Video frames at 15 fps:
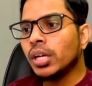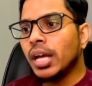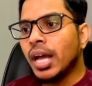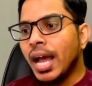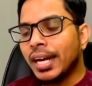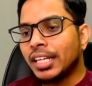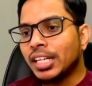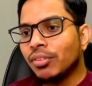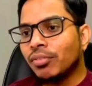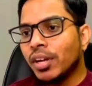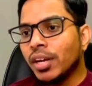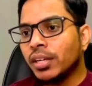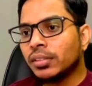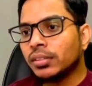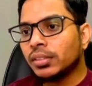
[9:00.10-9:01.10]

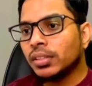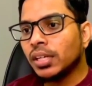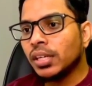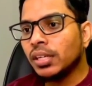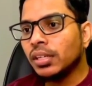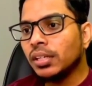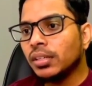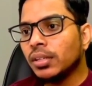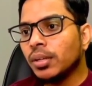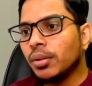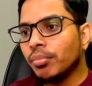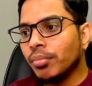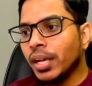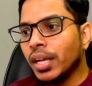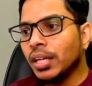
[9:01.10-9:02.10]
activate the
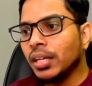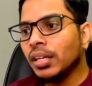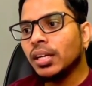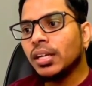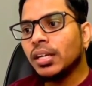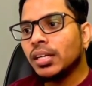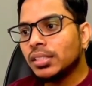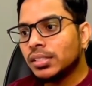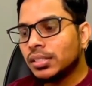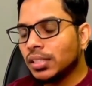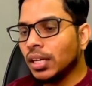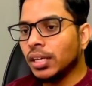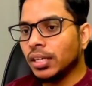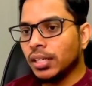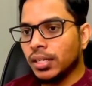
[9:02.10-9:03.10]
main
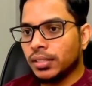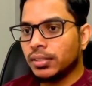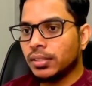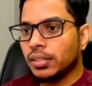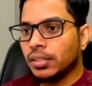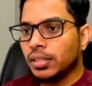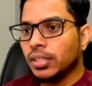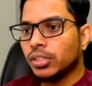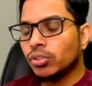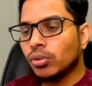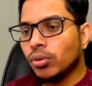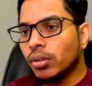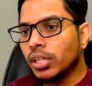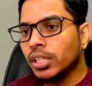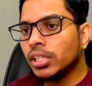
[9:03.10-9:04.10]
cylinders.
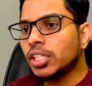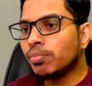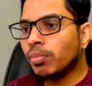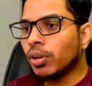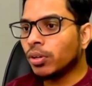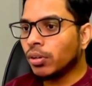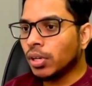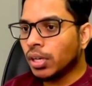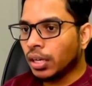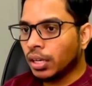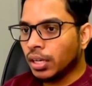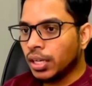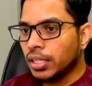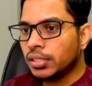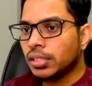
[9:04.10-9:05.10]
So in this particular
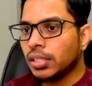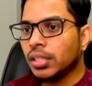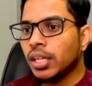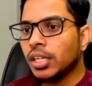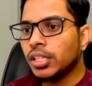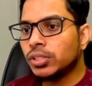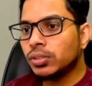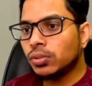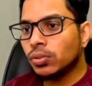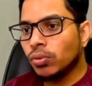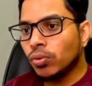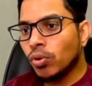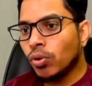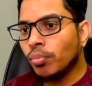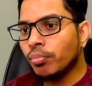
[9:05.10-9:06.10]
case, there is
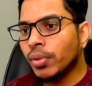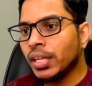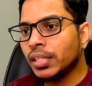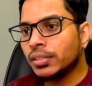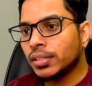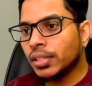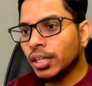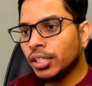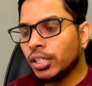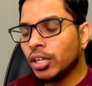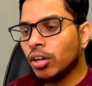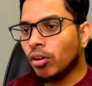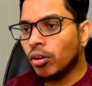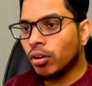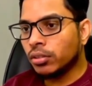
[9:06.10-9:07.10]
no main cylinder
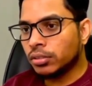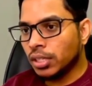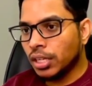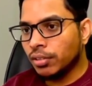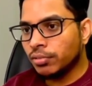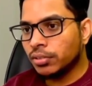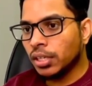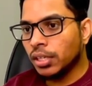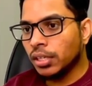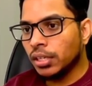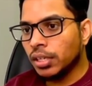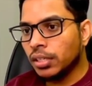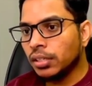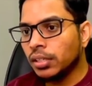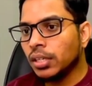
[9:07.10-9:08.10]
or slave
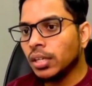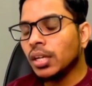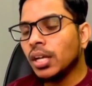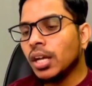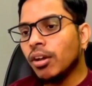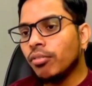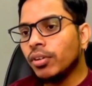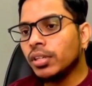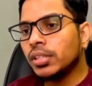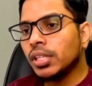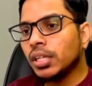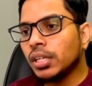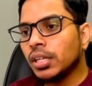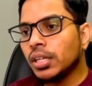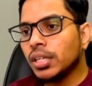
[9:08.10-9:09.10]
cylinder.
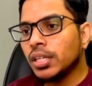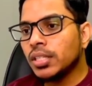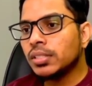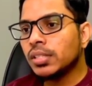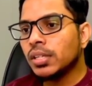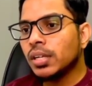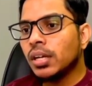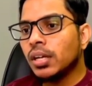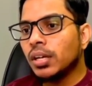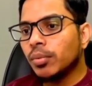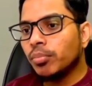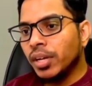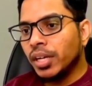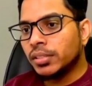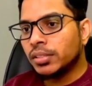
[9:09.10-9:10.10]
Everything is
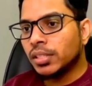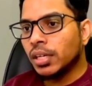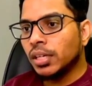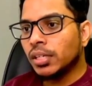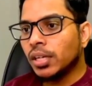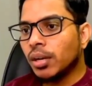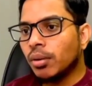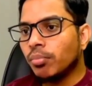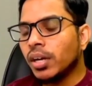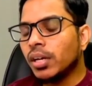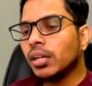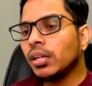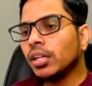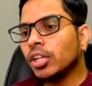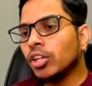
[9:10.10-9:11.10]
main cylinder,
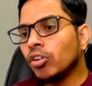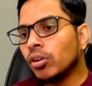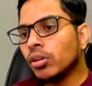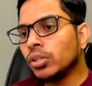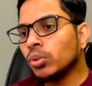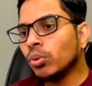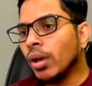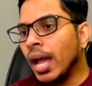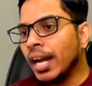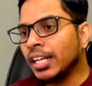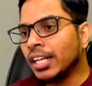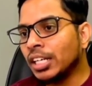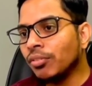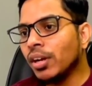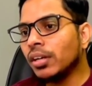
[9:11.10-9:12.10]
but in order to
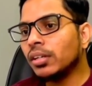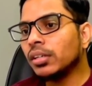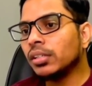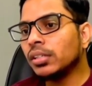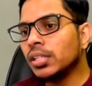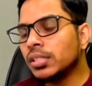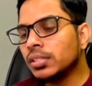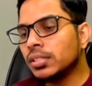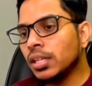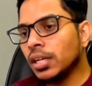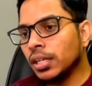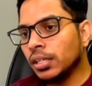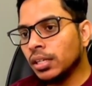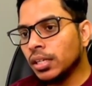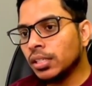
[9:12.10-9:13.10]
activate these
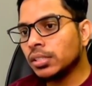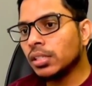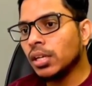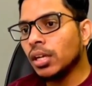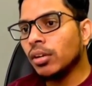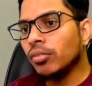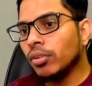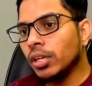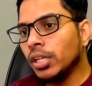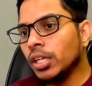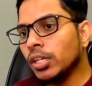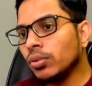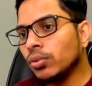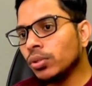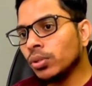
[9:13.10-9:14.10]
cylinders, we
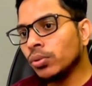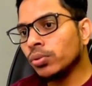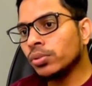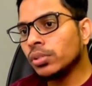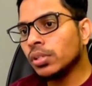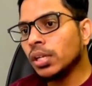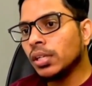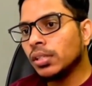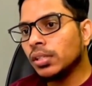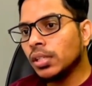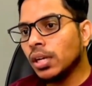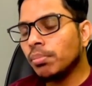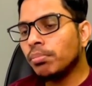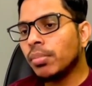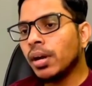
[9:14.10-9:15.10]
need to use
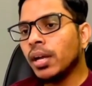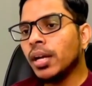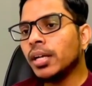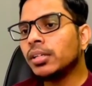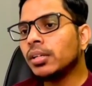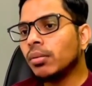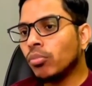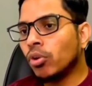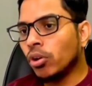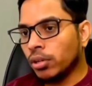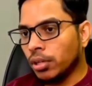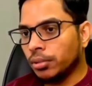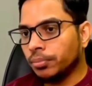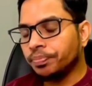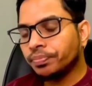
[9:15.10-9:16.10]
the pilot
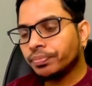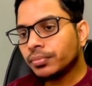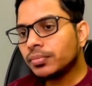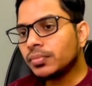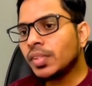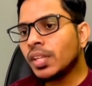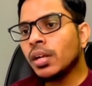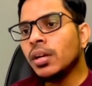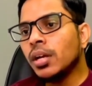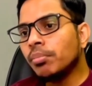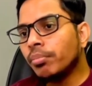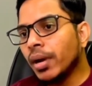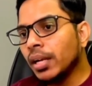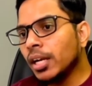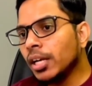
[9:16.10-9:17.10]
bottle.
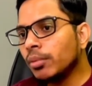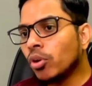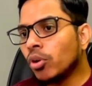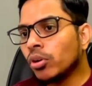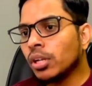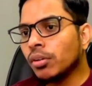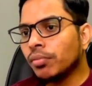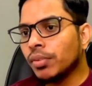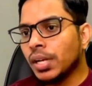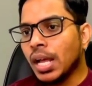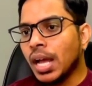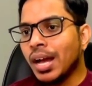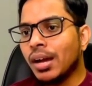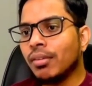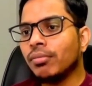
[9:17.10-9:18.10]
Pilot bottle will
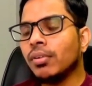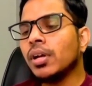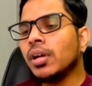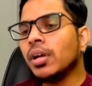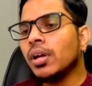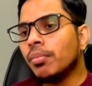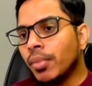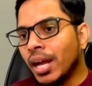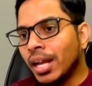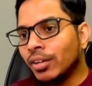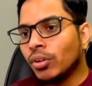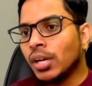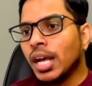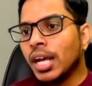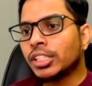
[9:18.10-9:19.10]
have
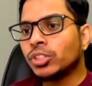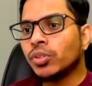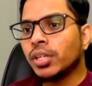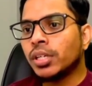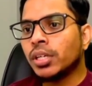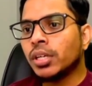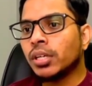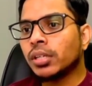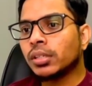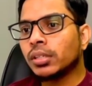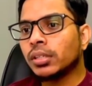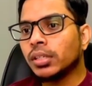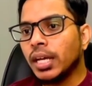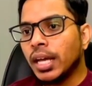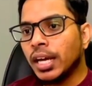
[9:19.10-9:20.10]
manual actuator,
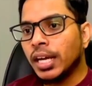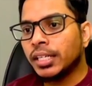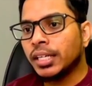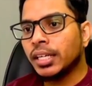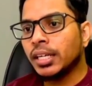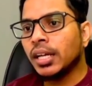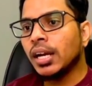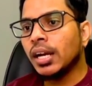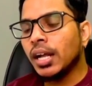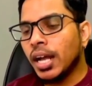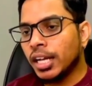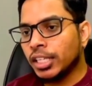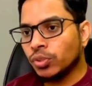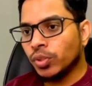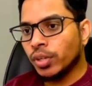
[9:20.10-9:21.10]
electrical
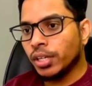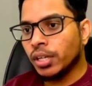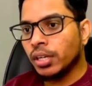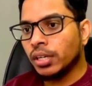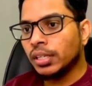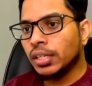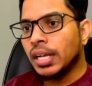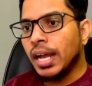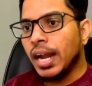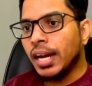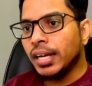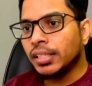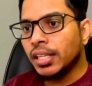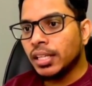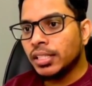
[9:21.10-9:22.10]
actuator,
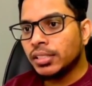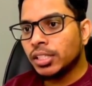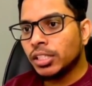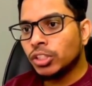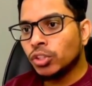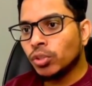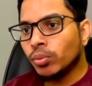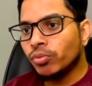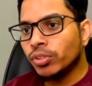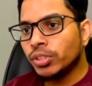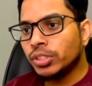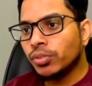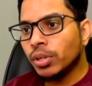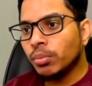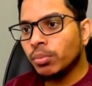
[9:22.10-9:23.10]
and there is a tube
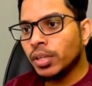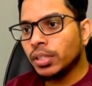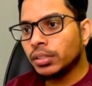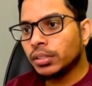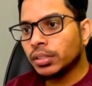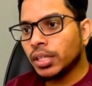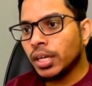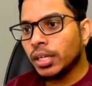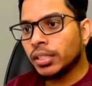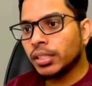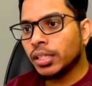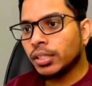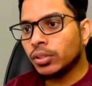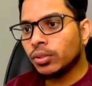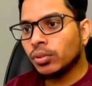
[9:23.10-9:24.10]
which will be
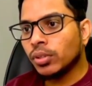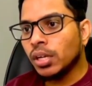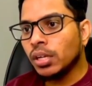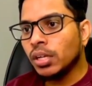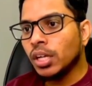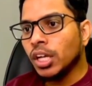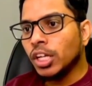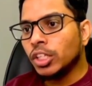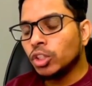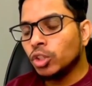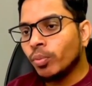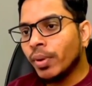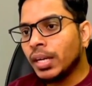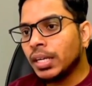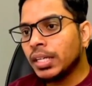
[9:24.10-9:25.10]
connected to the
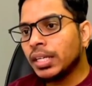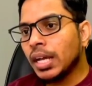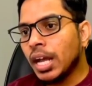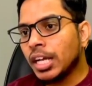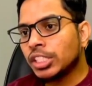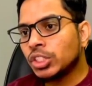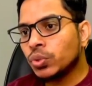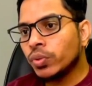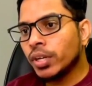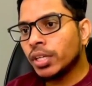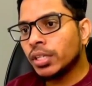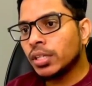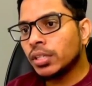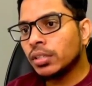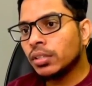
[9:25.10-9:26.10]
pneumatic
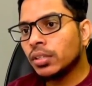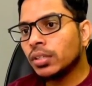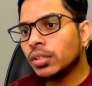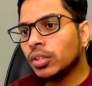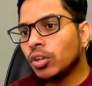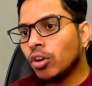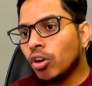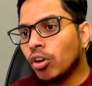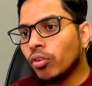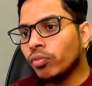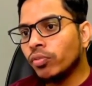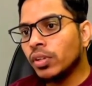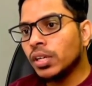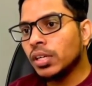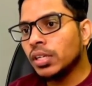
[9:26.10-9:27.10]
actuator of
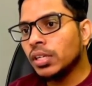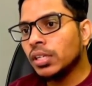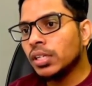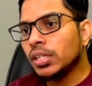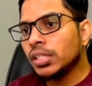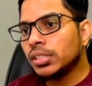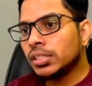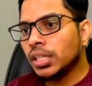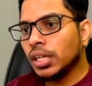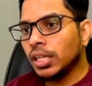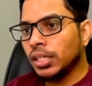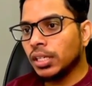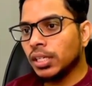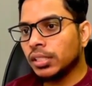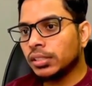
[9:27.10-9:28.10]
the
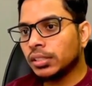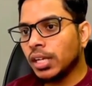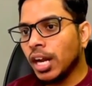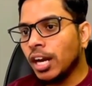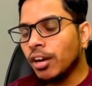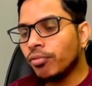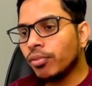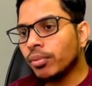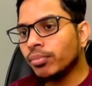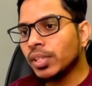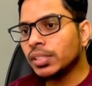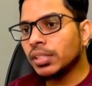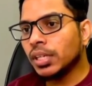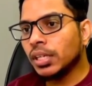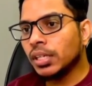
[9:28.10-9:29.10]
cylinders, and from the
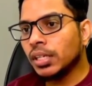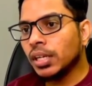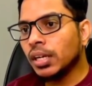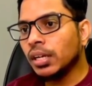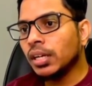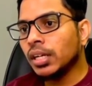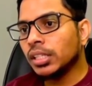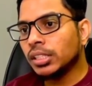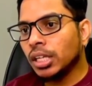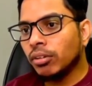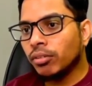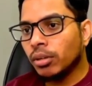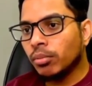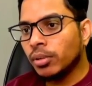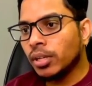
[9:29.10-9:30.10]
cylinder there
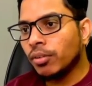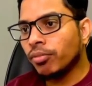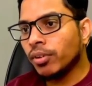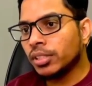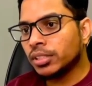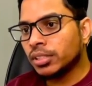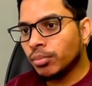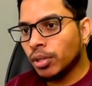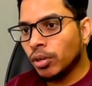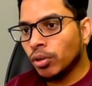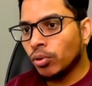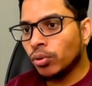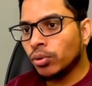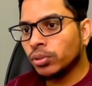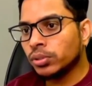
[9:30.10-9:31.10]
will be a flexible
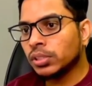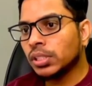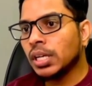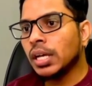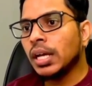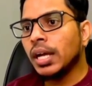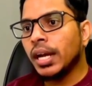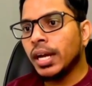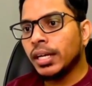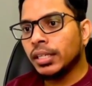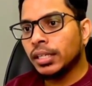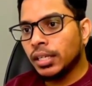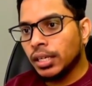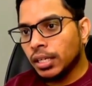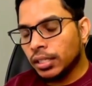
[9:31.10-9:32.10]
hose and
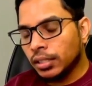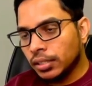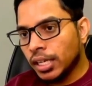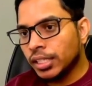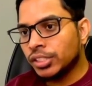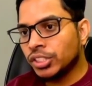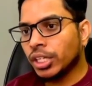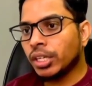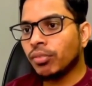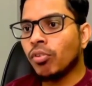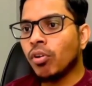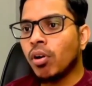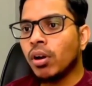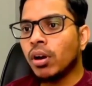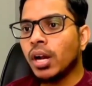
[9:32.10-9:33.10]
a check
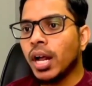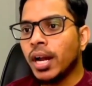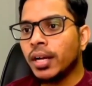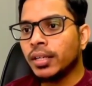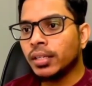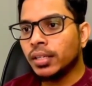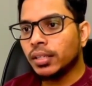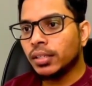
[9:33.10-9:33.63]
valve and